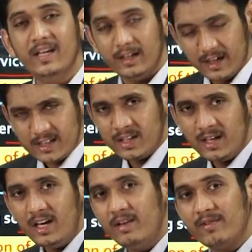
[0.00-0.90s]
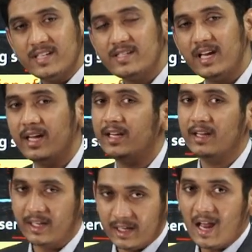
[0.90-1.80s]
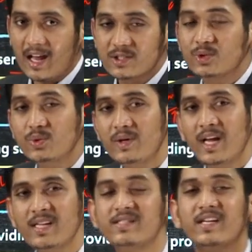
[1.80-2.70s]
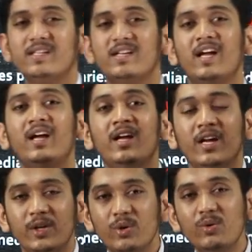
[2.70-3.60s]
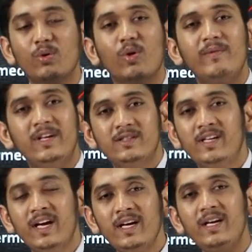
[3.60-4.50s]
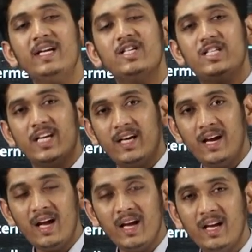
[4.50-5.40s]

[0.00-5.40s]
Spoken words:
Recently, if I say, last 2 days, there is a new COVID strain in China.